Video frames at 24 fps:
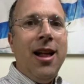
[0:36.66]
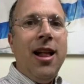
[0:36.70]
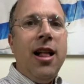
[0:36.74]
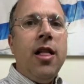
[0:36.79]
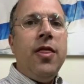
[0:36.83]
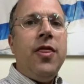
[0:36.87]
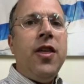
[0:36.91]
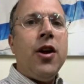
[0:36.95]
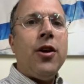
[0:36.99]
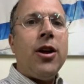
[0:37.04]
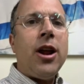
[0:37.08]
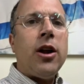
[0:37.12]

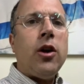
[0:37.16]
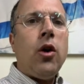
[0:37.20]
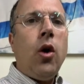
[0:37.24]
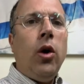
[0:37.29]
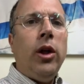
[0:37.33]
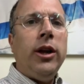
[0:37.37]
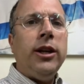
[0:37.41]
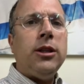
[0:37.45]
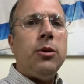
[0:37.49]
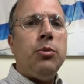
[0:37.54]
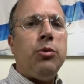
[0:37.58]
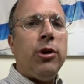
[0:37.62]
They are not
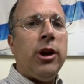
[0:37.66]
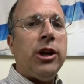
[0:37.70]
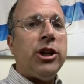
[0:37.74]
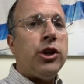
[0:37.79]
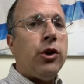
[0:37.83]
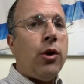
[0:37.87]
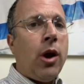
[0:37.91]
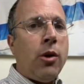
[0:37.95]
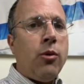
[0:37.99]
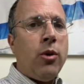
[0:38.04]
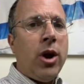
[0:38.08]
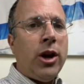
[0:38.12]
calling to pressure
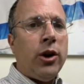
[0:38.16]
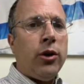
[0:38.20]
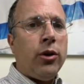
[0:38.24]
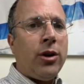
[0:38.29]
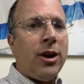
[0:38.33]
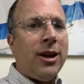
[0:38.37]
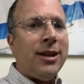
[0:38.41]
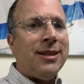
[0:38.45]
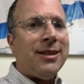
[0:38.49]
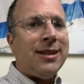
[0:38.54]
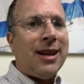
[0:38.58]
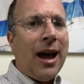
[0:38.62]
Iran or
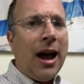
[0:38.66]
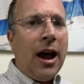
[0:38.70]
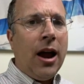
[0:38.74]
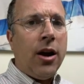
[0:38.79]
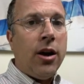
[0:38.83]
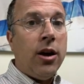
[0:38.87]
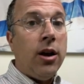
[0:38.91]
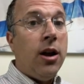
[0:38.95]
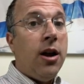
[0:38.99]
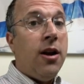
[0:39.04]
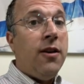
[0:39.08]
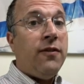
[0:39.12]

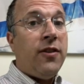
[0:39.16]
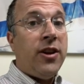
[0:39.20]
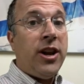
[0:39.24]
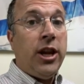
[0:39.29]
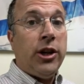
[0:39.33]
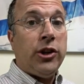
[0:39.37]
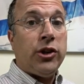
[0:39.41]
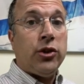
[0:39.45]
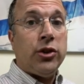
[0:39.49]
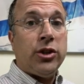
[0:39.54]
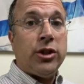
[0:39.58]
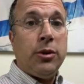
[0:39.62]
Qatar,
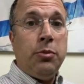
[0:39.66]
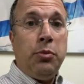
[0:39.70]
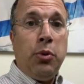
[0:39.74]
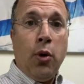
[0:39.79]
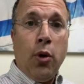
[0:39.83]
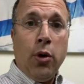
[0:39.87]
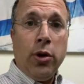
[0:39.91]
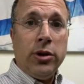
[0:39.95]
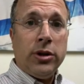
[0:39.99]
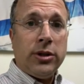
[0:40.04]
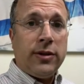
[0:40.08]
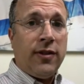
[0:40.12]
financial
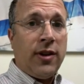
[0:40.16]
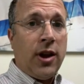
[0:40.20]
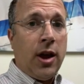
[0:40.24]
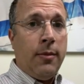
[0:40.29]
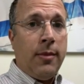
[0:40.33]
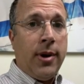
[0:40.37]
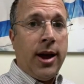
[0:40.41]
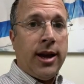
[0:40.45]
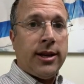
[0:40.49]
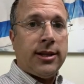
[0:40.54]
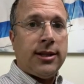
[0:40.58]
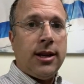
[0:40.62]
supporters of
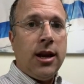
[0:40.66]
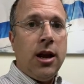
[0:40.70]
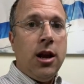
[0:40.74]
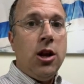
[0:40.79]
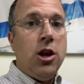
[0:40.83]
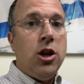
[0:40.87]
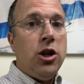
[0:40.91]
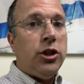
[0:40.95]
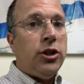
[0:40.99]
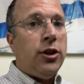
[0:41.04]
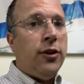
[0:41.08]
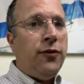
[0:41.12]
Hamas,
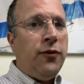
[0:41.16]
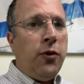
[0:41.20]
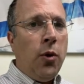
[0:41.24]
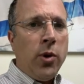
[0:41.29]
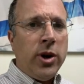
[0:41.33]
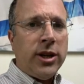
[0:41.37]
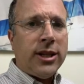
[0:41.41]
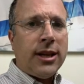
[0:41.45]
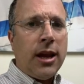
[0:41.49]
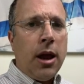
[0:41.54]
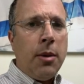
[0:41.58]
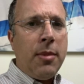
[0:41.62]
to
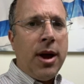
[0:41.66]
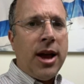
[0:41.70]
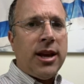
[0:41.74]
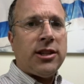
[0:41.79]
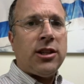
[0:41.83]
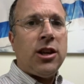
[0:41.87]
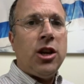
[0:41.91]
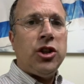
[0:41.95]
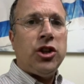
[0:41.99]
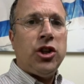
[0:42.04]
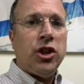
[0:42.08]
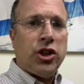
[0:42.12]
force
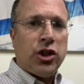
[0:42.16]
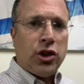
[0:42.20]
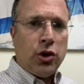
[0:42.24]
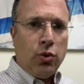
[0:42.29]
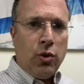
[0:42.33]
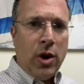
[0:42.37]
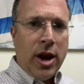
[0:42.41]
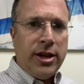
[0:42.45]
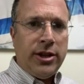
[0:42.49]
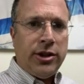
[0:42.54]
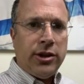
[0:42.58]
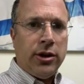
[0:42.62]
Hamas to
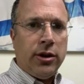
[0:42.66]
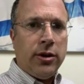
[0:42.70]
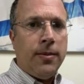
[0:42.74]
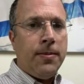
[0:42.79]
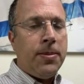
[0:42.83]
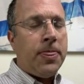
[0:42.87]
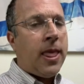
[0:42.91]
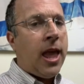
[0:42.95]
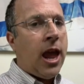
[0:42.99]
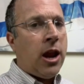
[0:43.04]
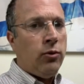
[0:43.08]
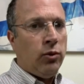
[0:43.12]
surrender
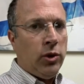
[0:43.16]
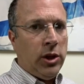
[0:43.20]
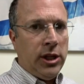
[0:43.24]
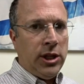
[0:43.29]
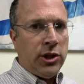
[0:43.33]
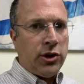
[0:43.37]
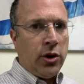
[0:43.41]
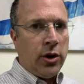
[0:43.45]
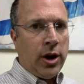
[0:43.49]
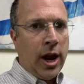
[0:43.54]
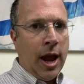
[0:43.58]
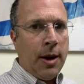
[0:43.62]
and release
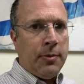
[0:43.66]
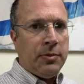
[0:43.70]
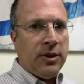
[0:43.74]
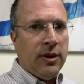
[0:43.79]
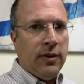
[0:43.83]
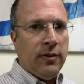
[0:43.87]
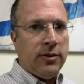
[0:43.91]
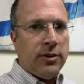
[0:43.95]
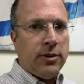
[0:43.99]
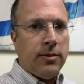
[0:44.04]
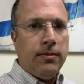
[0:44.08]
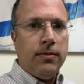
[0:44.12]
our
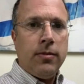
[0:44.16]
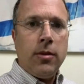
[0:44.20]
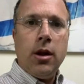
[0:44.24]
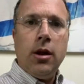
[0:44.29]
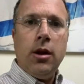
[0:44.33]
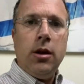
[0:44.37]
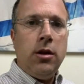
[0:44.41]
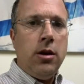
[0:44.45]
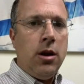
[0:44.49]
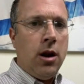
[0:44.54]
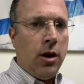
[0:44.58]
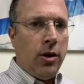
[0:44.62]
captives.
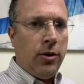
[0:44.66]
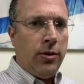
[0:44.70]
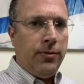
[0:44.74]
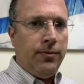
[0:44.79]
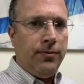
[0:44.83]
No.